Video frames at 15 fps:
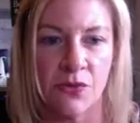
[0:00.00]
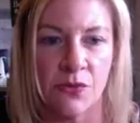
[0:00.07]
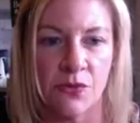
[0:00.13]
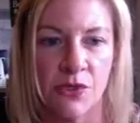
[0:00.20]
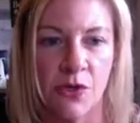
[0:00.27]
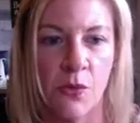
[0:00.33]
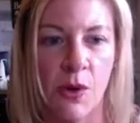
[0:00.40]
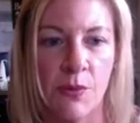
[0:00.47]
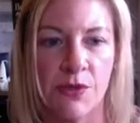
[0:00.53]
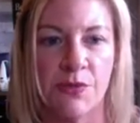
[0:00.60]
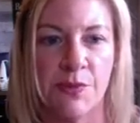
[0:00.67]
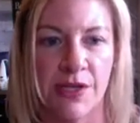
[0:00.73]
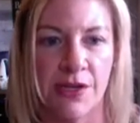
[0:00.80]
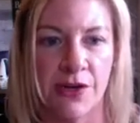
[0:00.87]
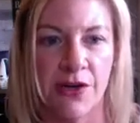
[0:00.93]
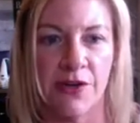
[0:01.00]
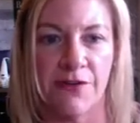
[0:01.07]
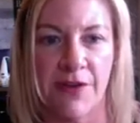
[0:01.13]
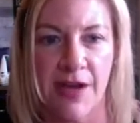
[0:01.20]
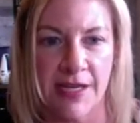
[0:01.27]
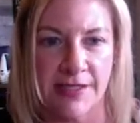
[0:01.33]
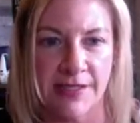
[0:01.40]
What would be your
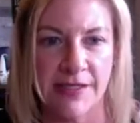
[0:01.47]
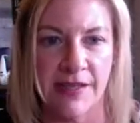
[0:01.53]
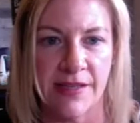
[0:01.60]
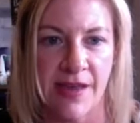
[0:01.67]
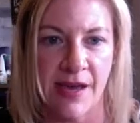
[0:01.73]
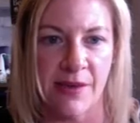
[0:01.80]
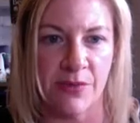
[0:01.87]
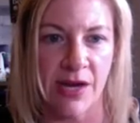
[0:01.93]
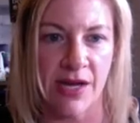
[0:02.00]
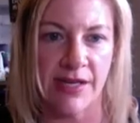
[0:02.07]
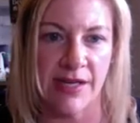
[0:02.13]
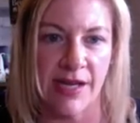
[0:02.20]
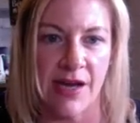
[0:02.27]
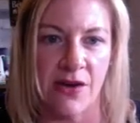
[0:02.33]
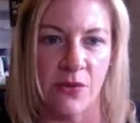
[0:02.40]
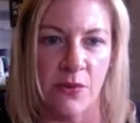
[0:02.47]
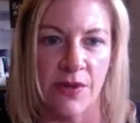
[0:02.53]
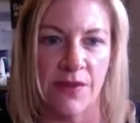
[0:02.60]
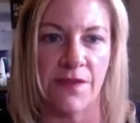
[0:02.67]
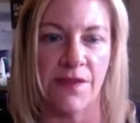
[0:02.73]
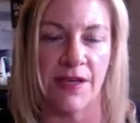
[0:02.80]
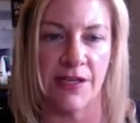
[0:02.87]
advice to them right now
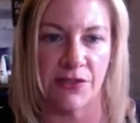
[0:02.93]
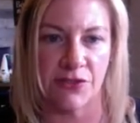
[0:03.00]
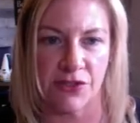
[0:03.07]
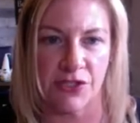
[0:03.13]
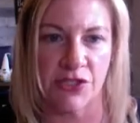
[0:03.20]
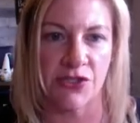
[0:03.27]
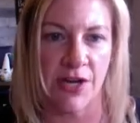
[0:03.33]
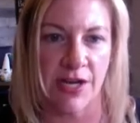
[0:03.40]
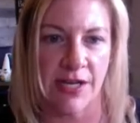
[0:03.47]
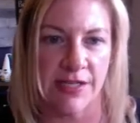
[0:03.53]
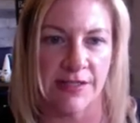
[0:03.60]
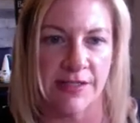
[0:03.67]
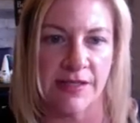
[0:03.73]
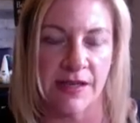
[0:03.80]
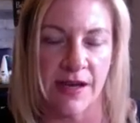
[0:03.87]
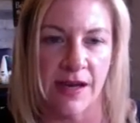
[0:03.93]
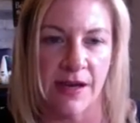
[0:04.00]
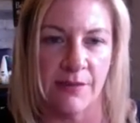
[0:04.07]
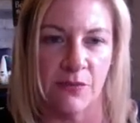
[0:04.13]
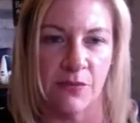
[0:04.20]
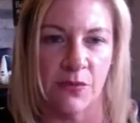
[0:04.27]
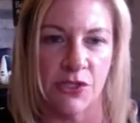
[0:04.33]
with the interest rates?
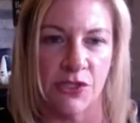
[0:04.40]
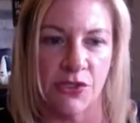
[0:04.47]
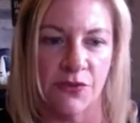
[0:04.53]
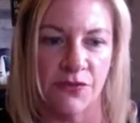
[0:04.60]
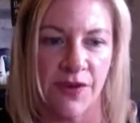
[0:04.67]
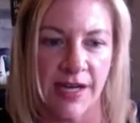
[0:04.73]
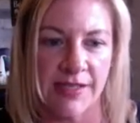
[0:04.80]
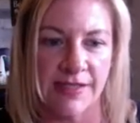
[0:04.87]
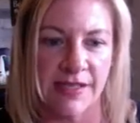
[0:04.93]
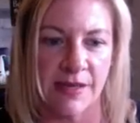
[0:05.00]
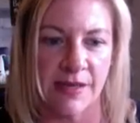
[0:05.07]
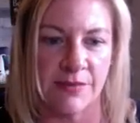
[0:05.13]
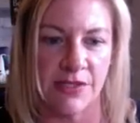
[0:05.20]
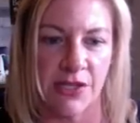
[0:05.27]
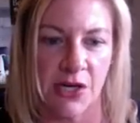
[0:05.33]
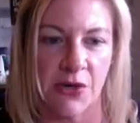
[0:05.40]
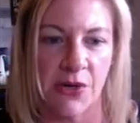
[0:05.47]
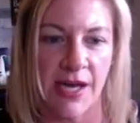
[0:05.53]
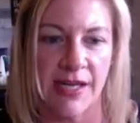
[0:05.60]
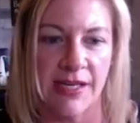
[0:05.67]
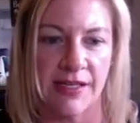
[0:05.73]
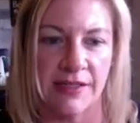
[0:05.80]
Would you advise them to go
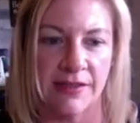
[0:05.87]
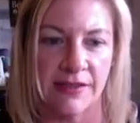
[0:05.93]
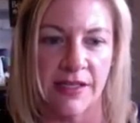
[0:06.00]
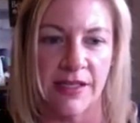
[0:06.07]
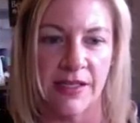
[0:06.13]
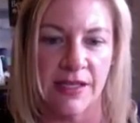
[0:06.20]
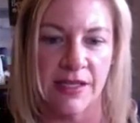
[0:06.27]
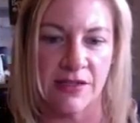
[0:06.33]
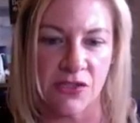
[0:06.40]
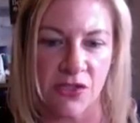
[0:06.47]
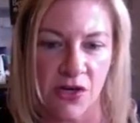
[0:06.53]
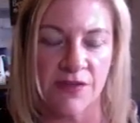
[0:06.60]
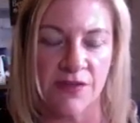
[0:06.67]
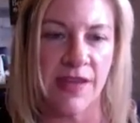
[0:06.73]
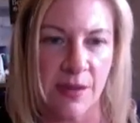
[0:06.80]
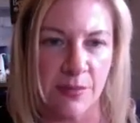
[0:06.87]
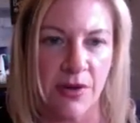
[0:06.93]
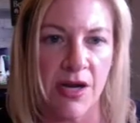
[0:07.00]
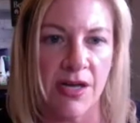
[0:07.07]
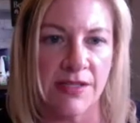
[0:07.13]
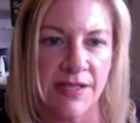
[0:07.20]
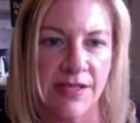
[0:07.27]
ahead and start that
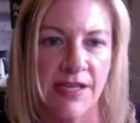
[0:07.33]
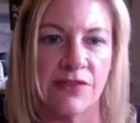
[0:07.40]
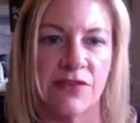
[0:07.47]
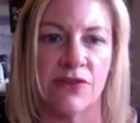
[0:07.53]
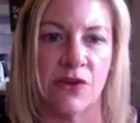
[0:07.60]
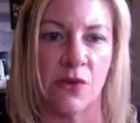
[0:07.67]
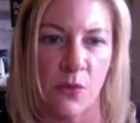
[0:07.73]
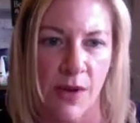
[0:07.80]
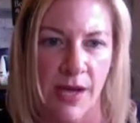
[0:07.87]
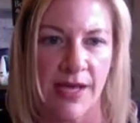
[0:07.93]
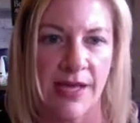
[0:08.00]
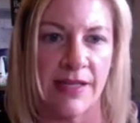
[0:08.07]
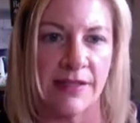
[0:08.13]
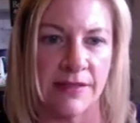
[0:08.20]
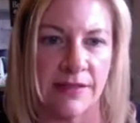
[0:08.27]
process, or to wait?